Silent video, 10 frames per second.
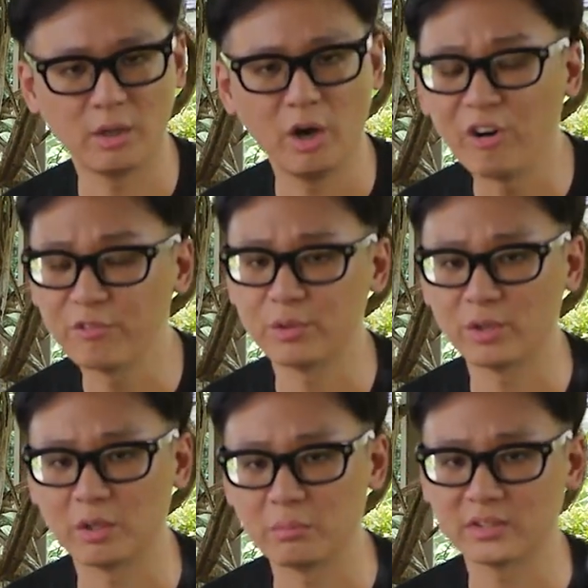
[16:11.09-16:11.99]
off-road
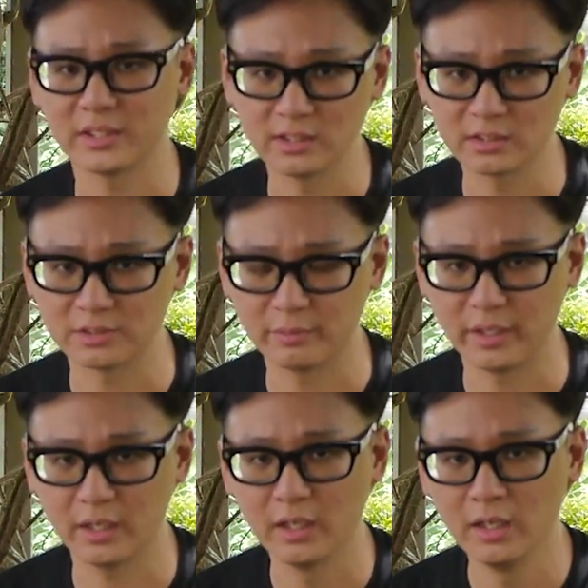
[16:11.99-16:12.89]
on more technical
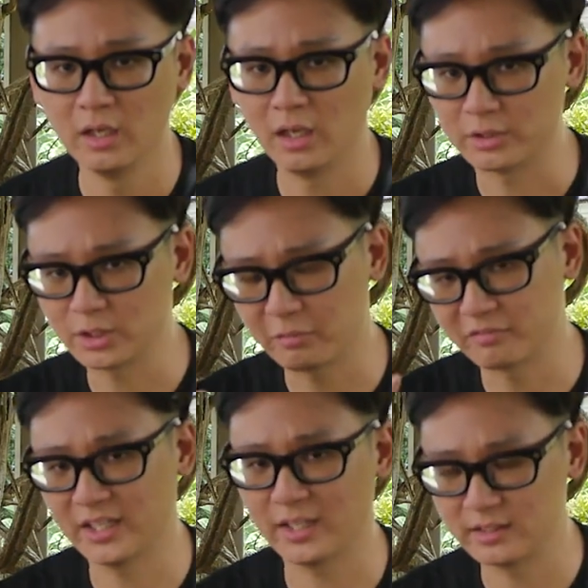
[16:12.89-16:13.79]
terrain. On top
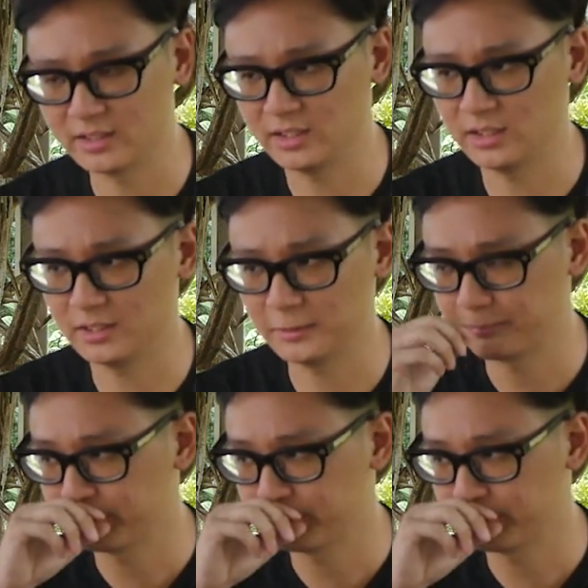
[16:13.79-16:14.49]
of that, the